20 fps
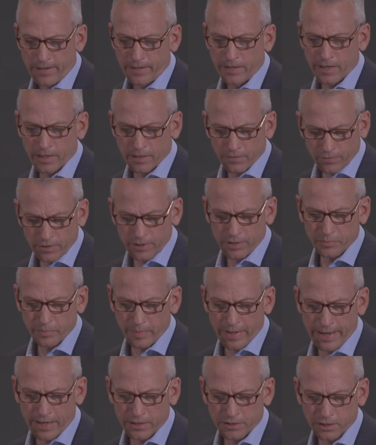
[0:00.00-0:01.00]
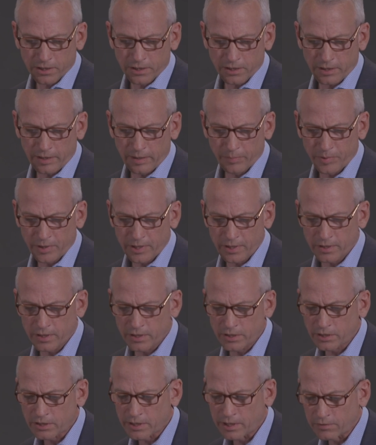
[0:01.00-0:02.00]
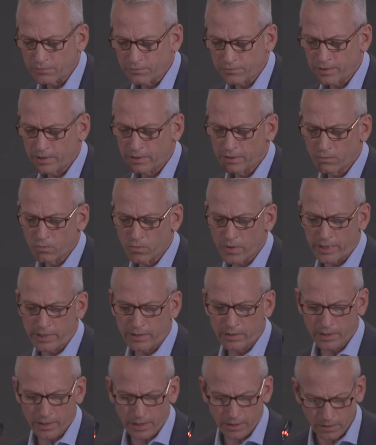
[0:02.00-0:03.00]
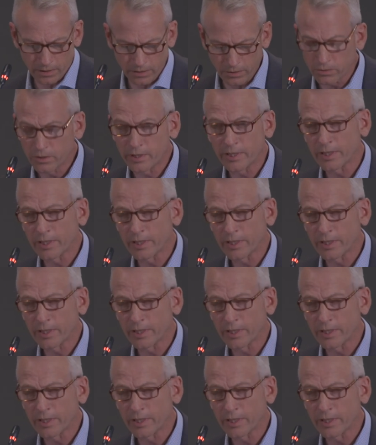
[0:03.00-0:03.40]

None of these masks empty the self in the way that new